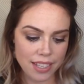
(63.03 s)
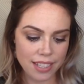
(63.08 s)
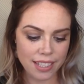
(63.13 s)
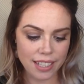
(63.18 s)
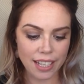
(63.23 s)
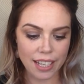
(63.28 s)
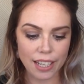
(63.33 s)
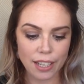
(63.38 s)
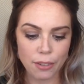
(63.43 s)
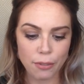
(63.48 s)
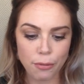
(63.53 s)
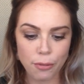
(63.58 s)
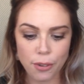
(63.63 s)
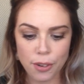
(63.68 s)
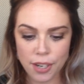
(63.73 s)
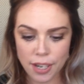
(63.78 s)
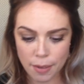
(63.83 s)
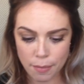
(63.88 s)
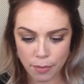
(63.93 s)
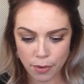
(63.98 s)
this card for
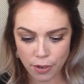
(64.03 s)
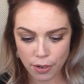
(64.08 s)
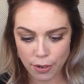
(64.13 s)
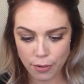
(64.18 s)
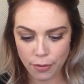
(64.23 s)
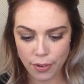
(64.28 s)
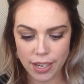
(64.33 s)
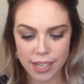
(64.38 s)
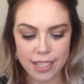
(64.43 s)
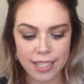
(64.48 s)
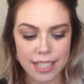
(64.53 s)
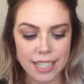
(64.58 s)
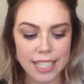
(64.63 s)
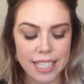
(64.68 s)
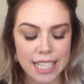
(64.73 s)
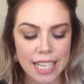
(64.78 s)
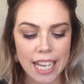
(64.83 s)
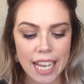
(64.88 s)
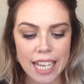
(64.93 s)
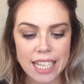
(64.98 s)
a number of
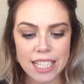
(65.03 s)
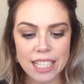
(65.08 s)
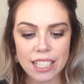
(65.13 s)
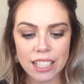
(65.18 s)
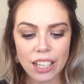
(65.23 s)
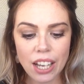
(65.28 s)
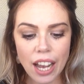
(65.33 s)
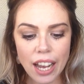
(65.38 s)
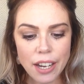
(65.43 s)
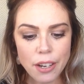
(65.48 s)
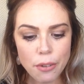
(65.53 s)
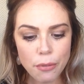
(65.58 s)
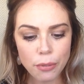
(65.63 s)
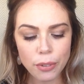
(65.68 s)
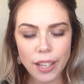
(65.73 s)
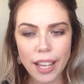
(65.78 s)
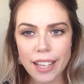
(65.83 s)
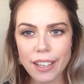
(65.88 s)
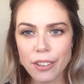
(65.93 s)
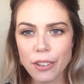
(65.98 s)
reasons. It's kind
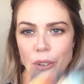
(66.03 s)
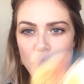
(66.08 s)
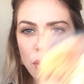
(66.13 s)
of like